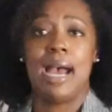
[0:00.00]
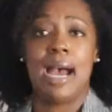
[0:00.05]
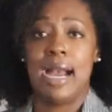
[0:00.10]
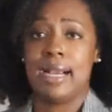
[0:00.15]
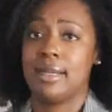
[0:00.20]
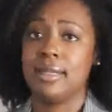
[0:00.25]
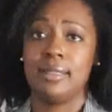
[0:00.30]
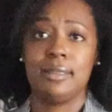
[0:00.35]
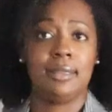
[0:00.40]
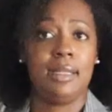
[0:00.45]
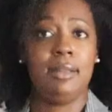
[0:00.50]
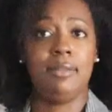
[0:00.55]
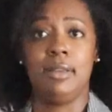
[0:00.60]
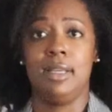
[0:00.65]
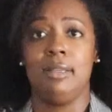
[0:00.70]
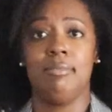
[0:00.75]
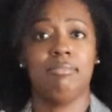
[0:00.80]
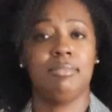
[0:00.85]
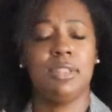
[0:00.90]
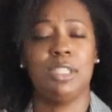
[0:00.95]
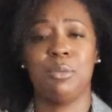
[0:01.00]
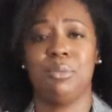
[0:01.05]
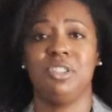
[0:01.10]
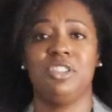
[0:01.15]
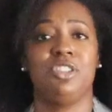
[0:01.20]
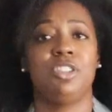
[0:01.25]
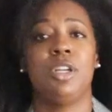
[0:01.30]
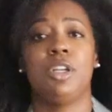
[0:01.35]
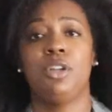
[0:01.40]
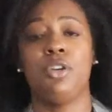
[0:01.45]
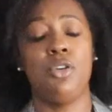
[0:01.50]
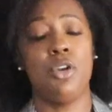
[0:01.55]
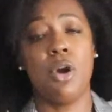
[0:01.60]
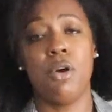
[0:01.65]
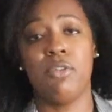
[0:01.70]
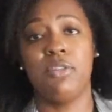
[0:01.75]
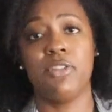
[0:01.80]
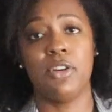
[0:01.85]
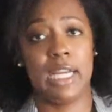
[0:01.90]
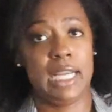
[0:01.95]
I couldn't leave it. There was no
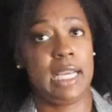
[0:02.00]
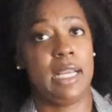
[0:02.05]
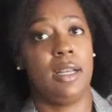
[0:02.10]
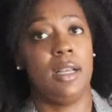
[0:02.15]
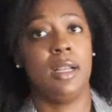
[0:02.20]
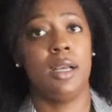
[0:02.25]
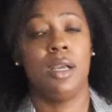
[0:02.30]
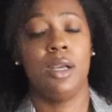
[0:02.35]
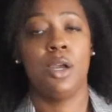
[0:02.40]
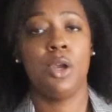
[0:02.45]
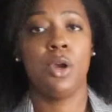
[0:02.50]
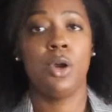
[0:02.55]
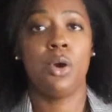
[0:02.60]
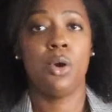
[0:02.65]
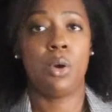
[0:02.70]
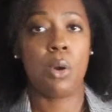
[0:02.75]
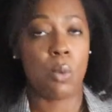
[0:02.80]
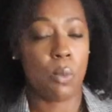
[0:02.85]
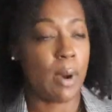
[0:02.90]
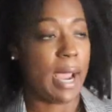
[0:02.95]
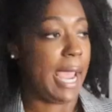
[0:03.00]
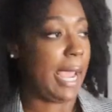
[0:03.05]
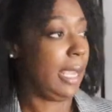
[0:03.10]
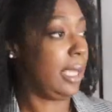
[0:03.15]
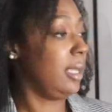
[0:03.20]
freaking way.